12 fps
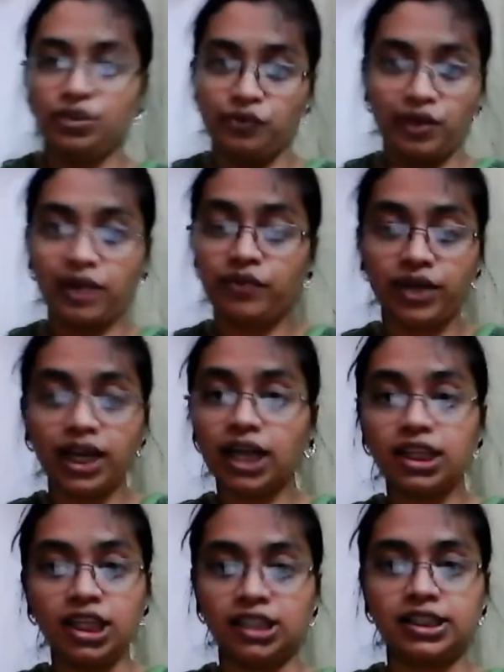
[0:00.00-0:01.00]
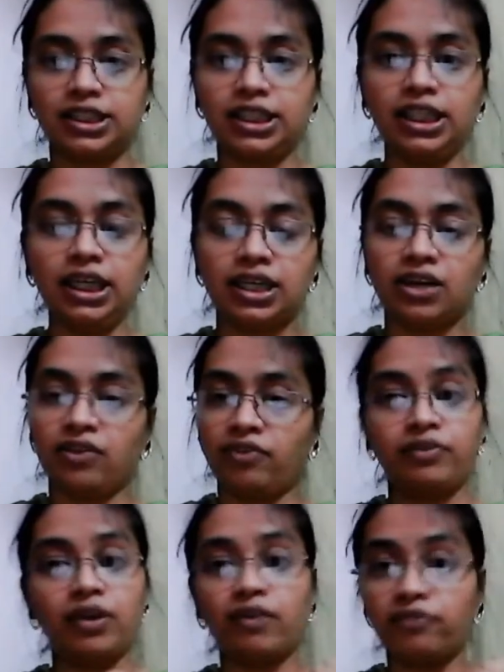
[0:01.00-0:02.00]
When we are thirsty,
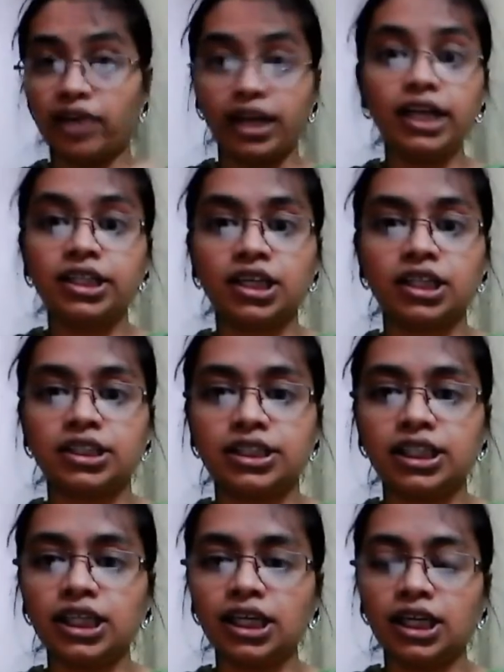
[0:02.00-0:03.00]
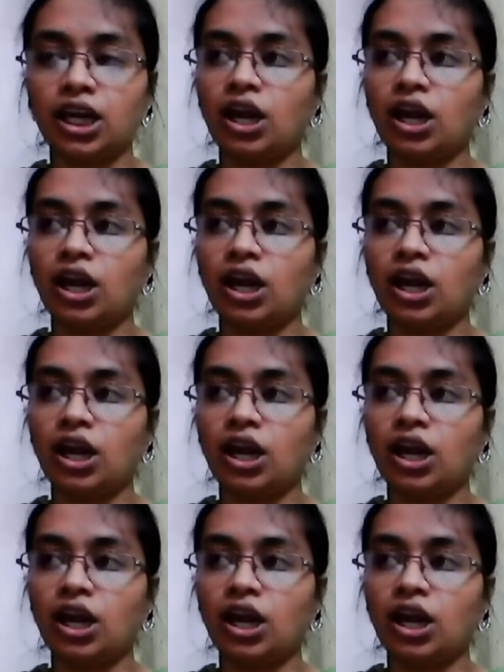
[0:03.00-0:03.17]
when we are very thirsty,